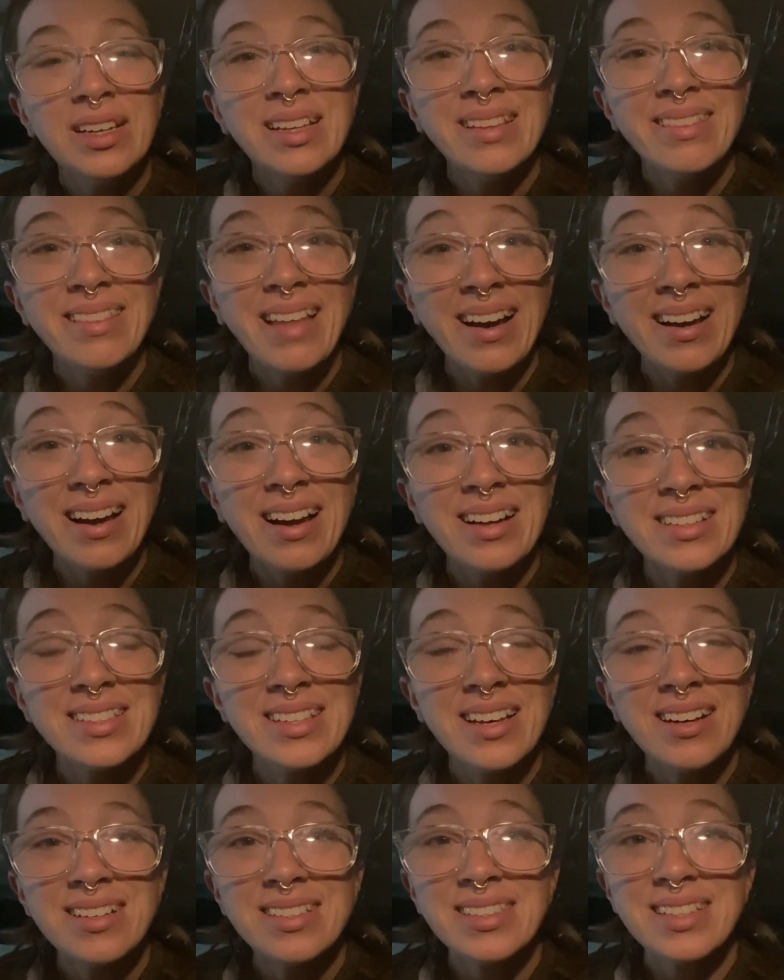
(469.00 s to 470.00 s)
that kind of
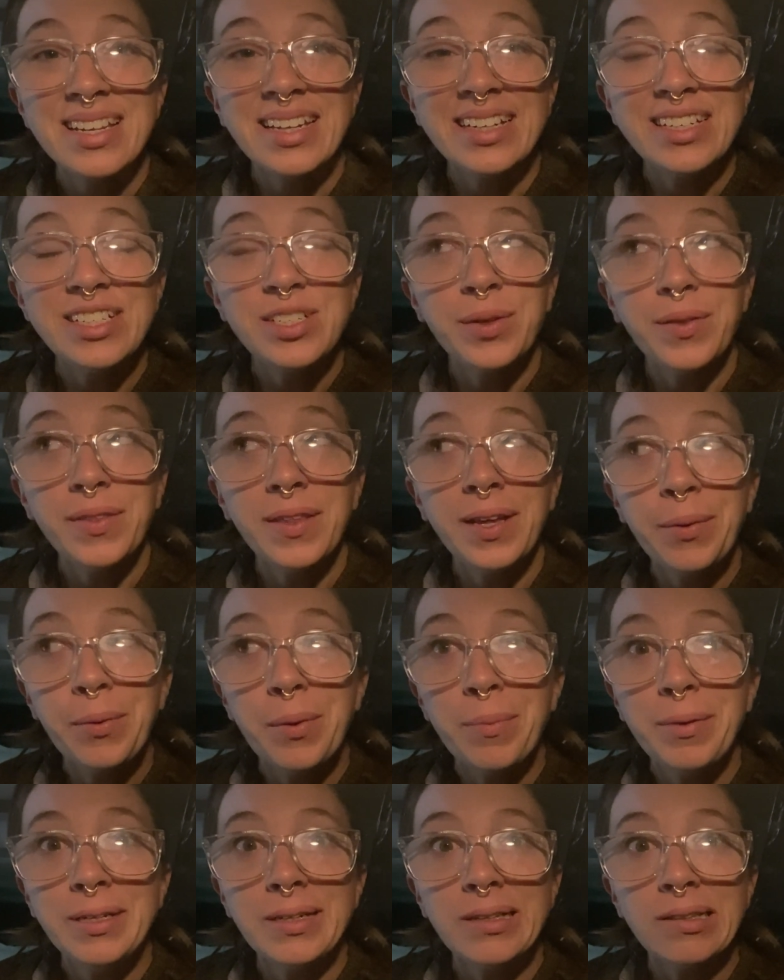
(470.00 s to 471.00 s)
sucks, and I don't think will
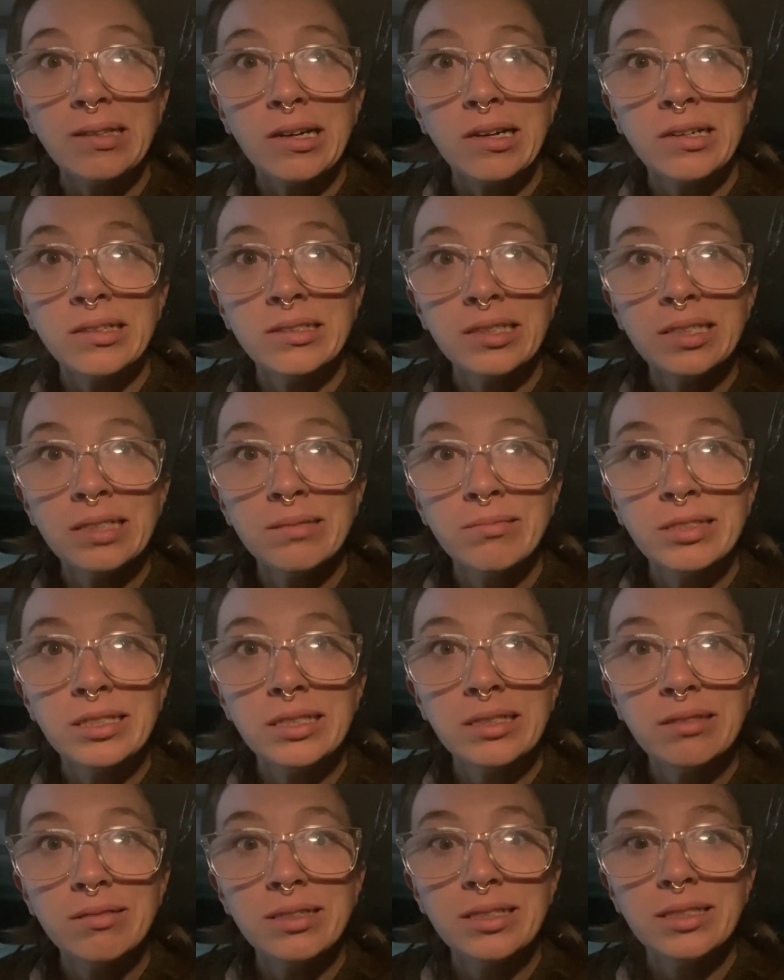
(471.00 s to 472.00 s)
be a long-term
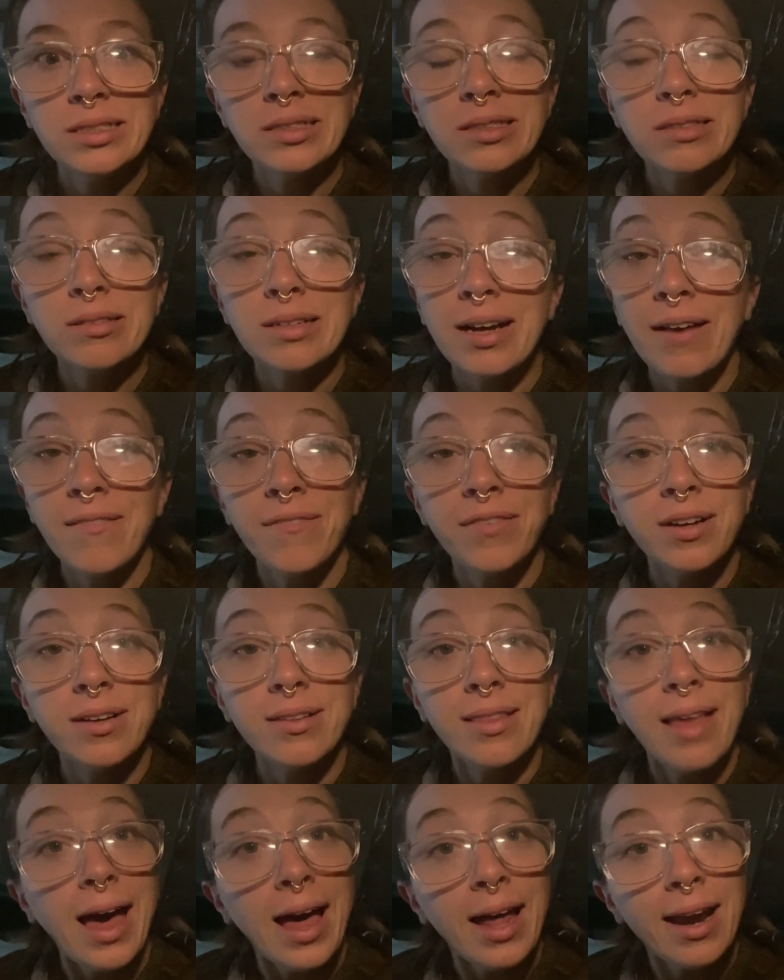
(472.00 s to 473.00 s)
situation, so I gotta figure
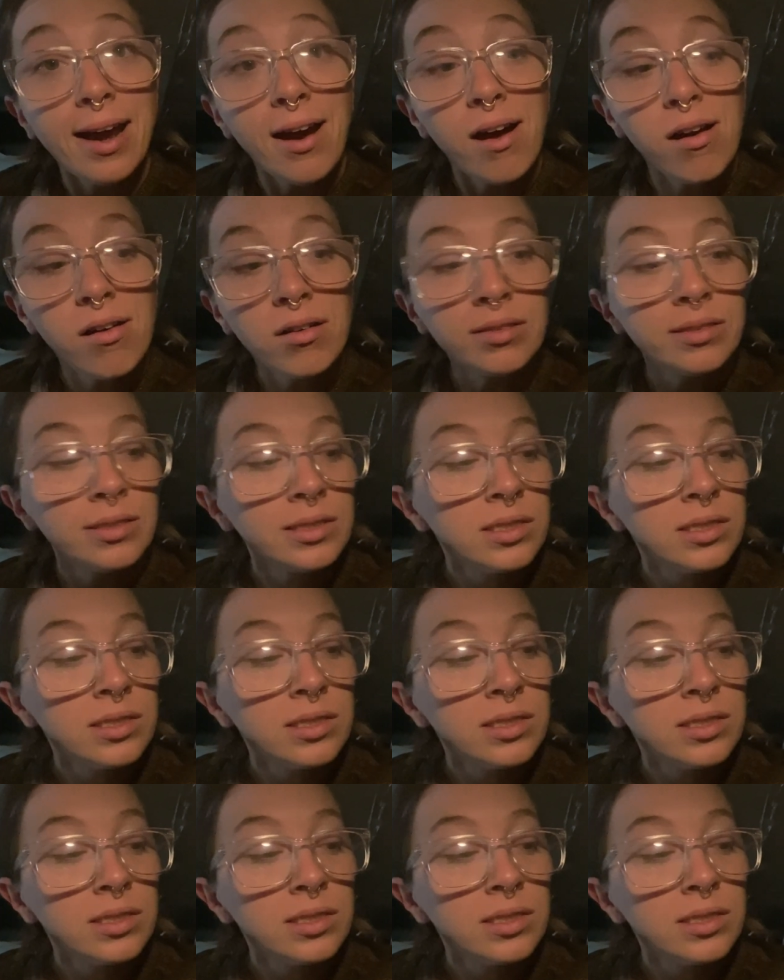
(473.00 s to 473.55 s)
that out.